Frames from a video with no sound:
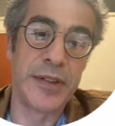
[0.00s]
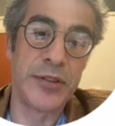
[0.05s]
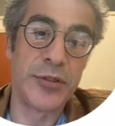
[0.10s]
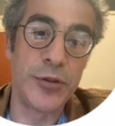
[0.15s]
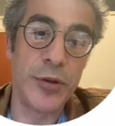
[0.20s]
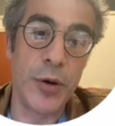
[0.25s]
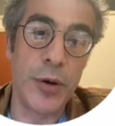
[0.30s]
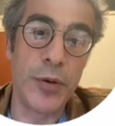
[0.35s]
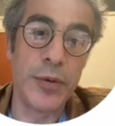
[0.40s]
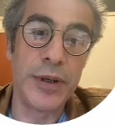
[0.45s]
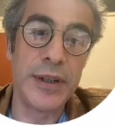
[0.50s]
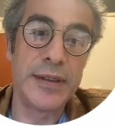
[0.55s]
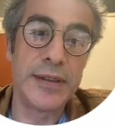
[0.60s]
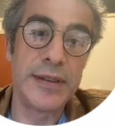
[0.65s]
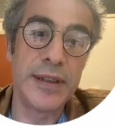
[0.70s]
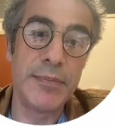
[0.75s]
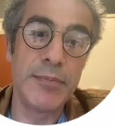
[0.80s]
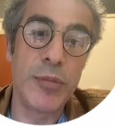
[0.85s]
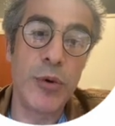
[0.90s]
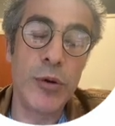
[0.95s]
So it
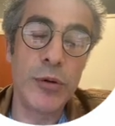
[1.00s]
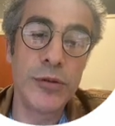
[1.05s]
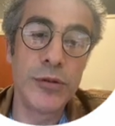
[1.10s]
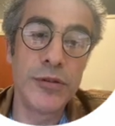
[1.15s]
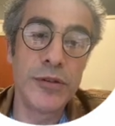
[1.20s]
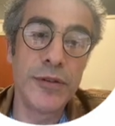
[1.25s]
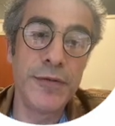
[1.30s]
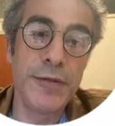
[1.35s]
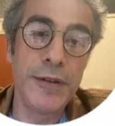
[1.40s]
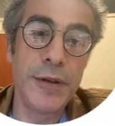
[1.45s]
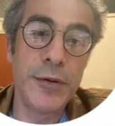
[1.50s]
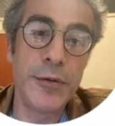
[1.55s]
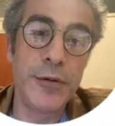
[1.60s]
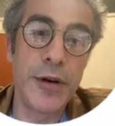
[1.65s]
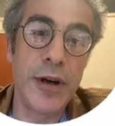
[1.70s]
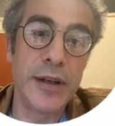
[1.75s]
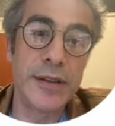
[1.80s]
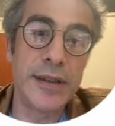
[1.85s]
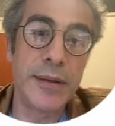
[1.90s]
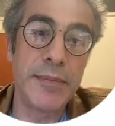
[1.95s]
is important to
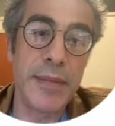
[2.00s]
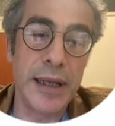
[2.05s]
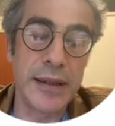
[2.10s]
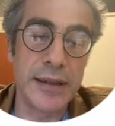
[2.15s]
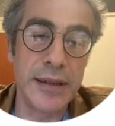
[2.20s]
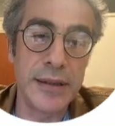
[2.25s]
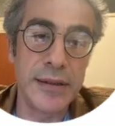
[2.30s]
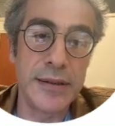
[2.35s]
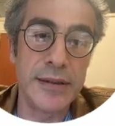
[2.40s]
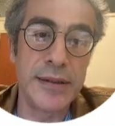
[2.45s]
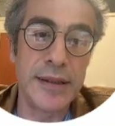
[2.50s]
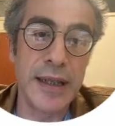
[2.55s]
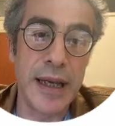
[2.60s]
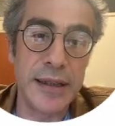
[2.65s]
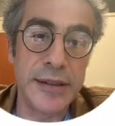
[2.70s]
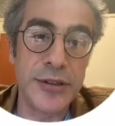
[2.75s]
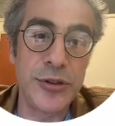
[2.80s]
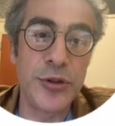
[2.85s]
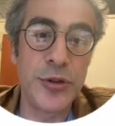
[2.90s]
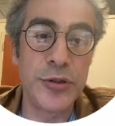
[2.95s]
figure out a method
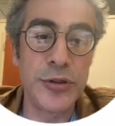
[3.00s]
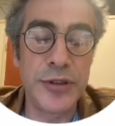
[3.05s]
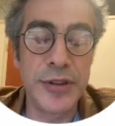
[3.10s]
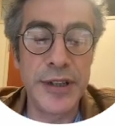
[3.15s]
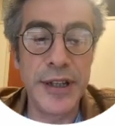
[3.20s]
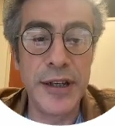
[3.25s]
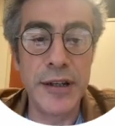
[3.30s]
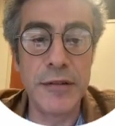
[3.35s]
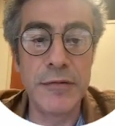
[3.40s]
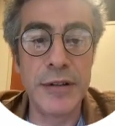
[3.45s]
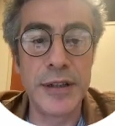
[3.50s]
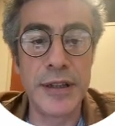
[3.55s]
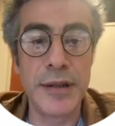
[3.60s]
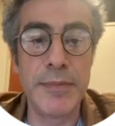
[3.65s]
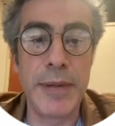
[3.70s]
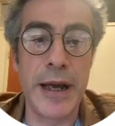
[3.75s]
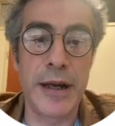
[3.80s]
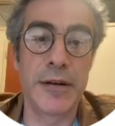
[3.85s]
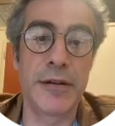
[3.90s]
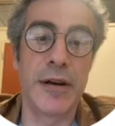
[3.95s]
that should deal with the
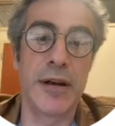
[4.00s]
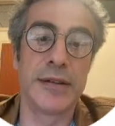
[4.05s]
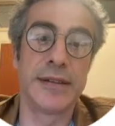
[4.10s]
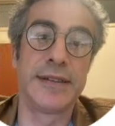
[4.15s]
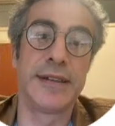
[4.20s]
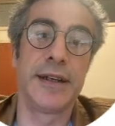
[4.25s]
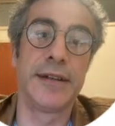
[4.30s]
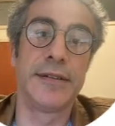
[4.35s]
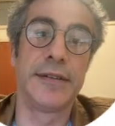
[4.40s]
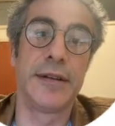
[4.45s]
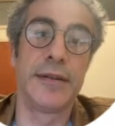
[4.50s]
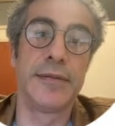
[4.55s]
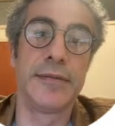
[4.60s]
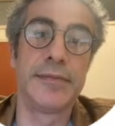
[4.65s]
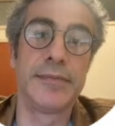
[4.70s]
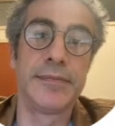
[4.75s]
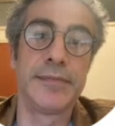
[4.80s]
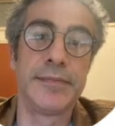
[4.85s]
background signal.